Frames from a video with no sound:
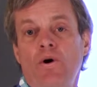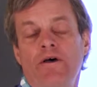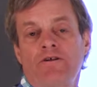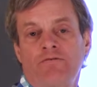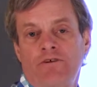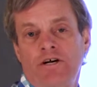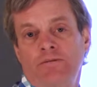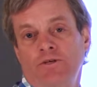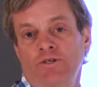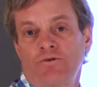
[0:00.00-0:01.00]
other
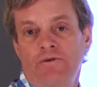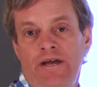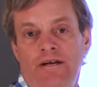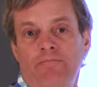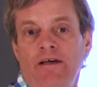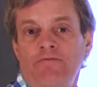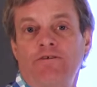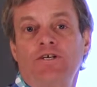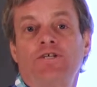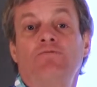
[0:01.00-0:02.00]
variables created by the
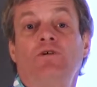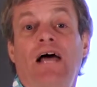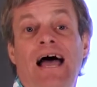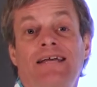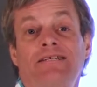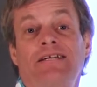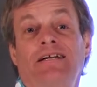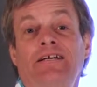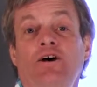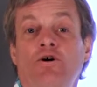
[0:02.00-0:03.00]
function will
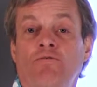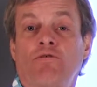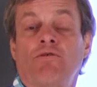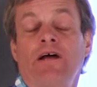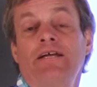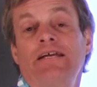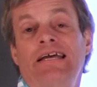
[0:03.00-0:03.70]
accidentally overwrite